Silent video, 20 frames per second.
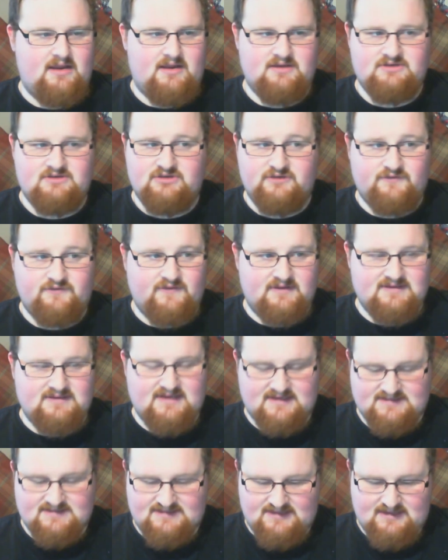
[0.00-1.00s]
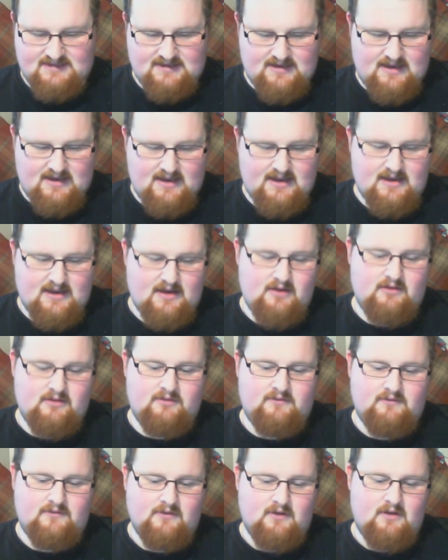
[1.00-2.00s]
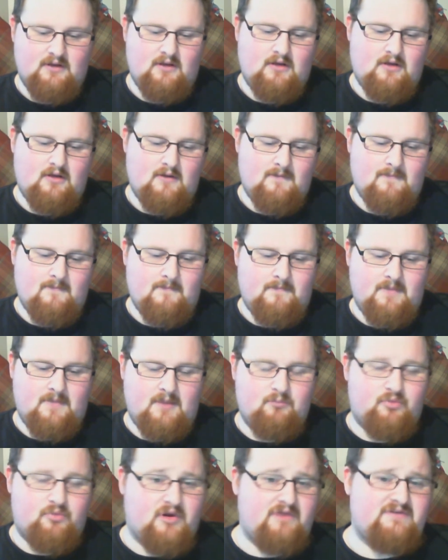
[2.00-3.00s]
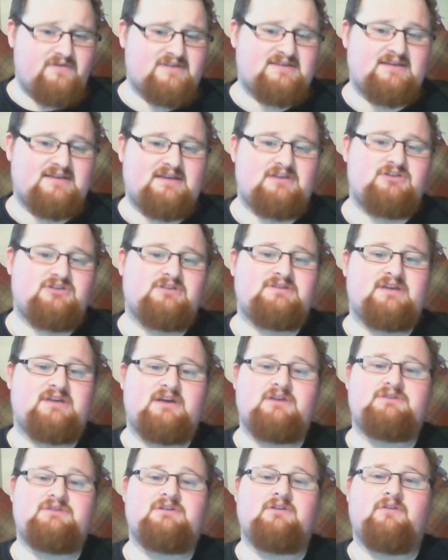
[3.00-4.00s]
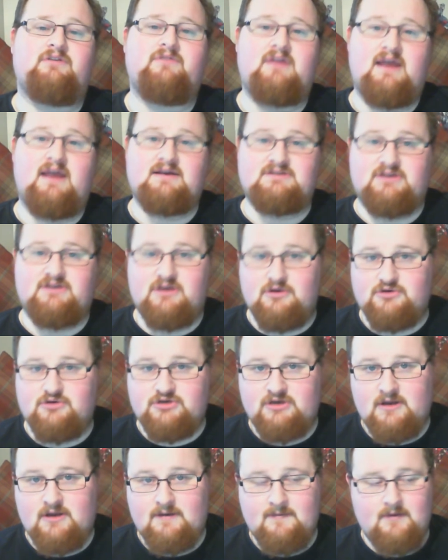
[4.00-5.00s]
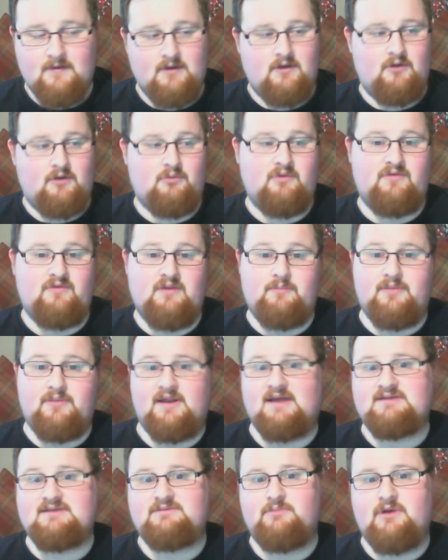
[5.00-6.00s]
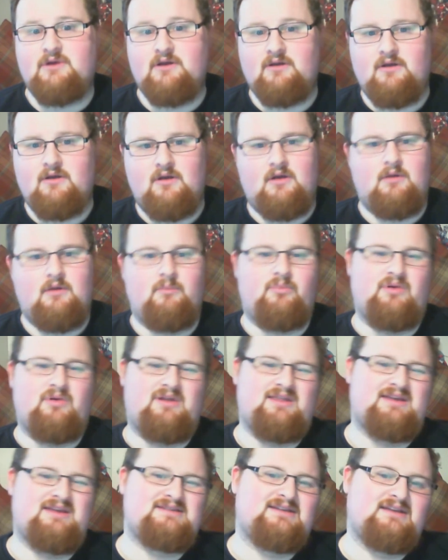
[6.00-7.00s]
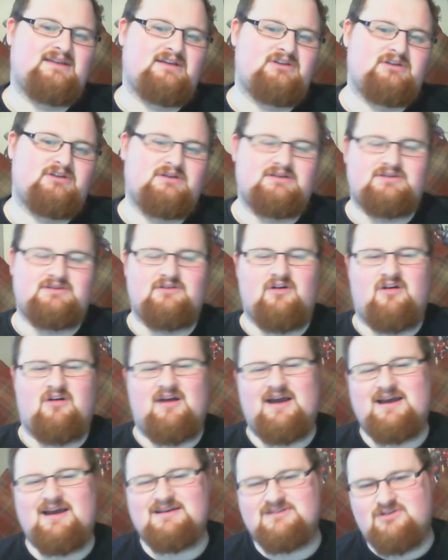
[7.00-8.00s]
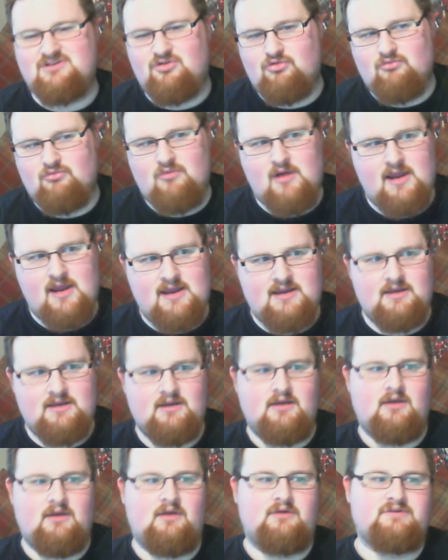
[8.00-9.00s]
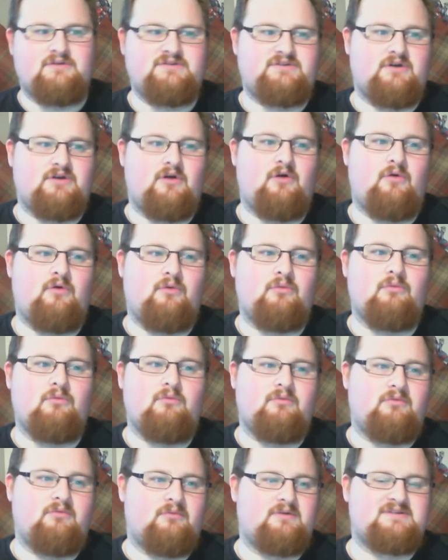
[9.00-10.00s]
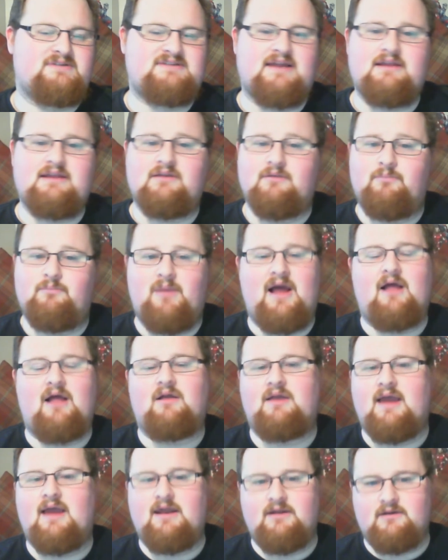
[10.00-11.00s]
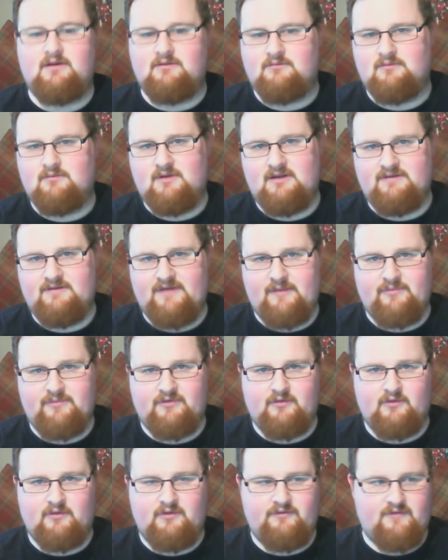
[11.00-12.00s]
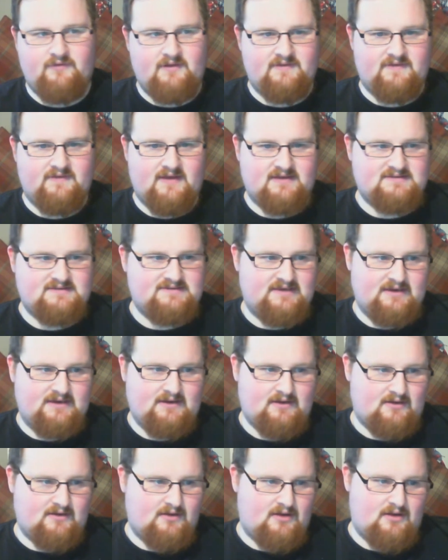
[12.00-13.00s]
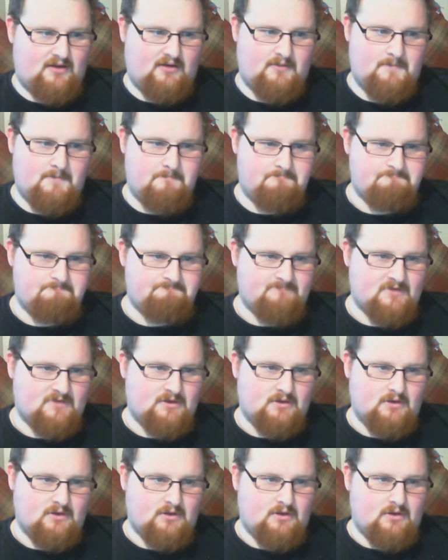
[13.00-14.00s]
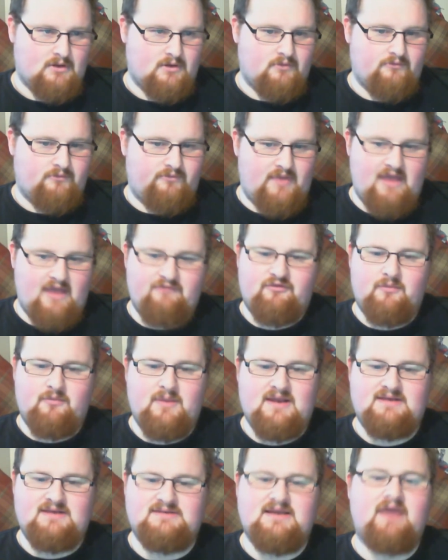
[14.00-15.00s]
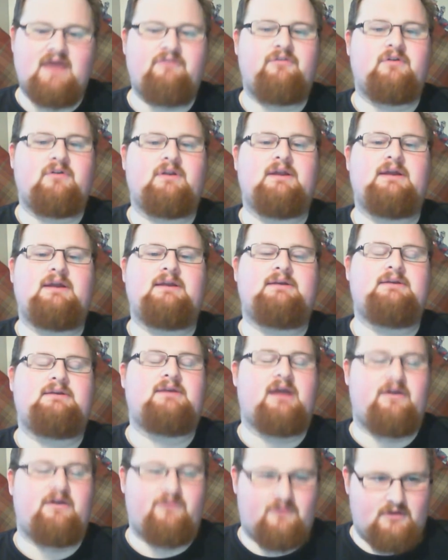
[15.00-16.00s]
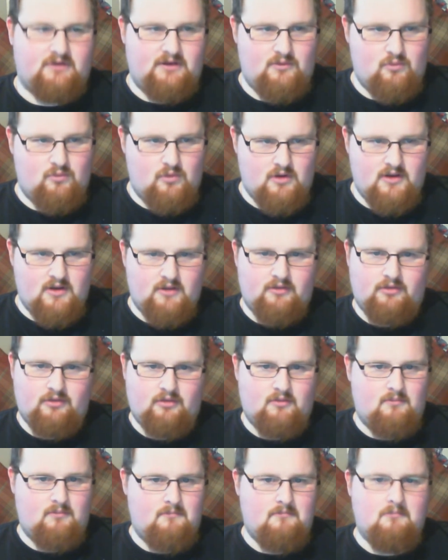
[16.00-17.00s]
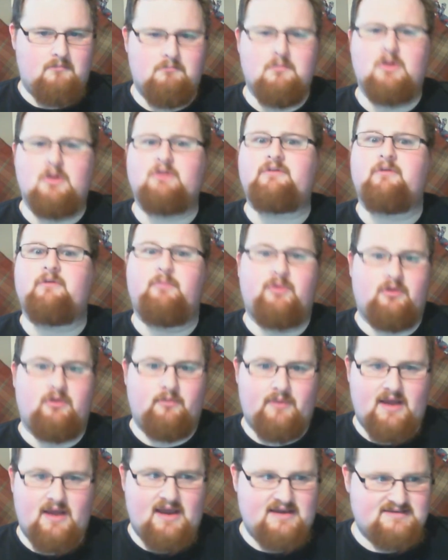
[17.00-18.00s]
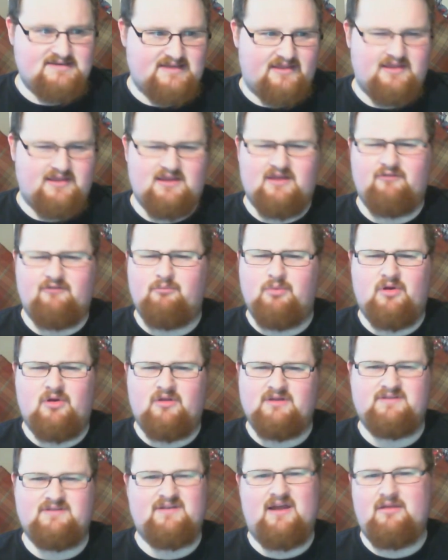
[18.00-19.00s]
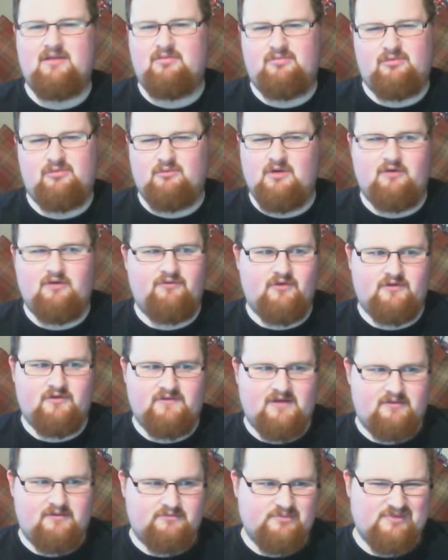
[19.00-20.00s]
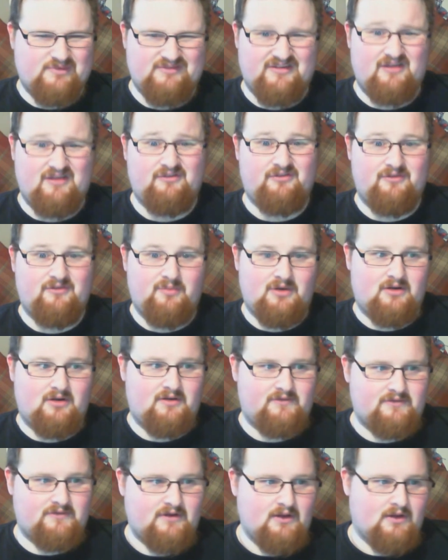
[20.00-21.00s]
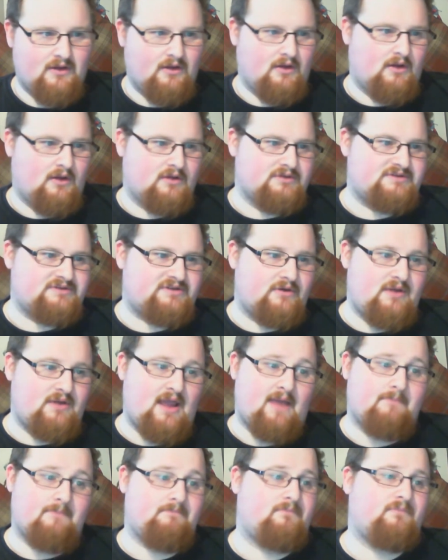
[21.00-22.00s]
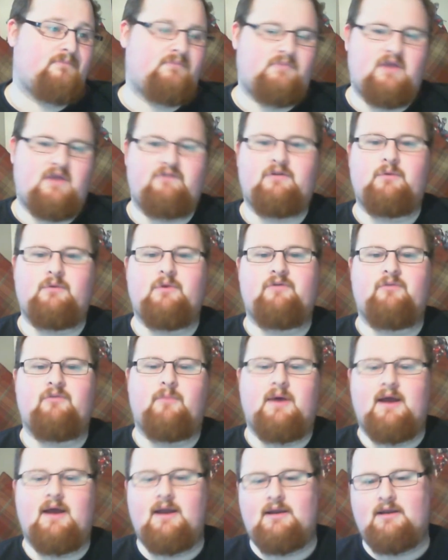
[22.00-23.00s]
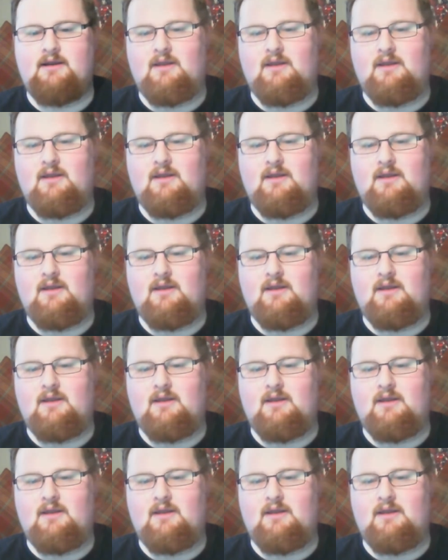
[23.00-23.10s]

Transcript: It's just fantastic. And in previous editions, I used to love the Executioner with the plasma, but in this edition, it's not as great. So the standard battle cannon is absolutely fantastic. Yeah, for me, definitely worth multiple buys. I think I've bought this like 3 or 4 times myself, to be honest. So yeah, definitely worth a buy.